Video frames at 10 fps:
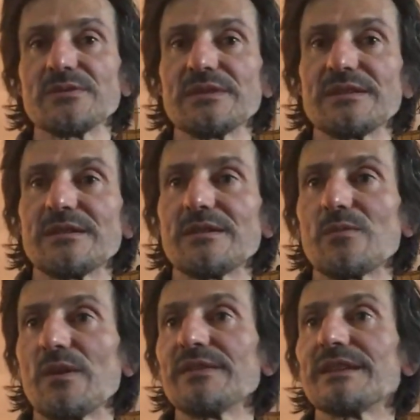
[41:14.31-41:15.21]
And
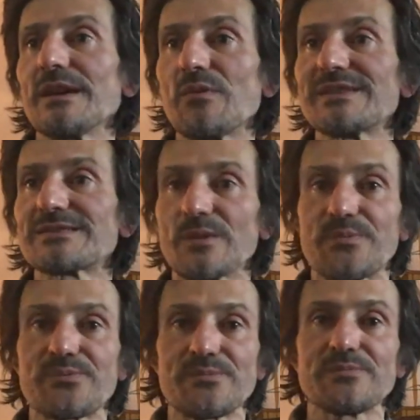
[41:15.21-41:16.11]
one day I will stop
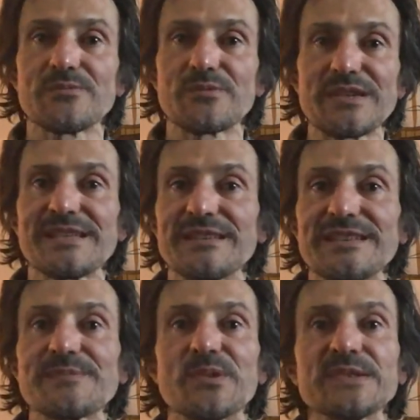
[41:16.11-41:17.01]
racing
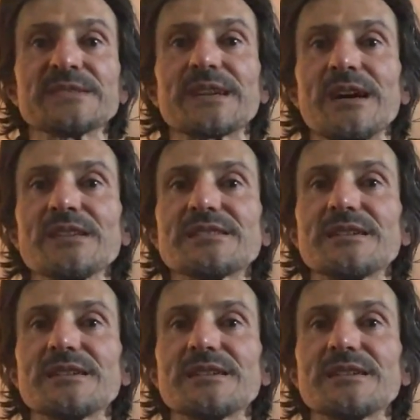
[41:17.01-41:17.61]
these modern cars,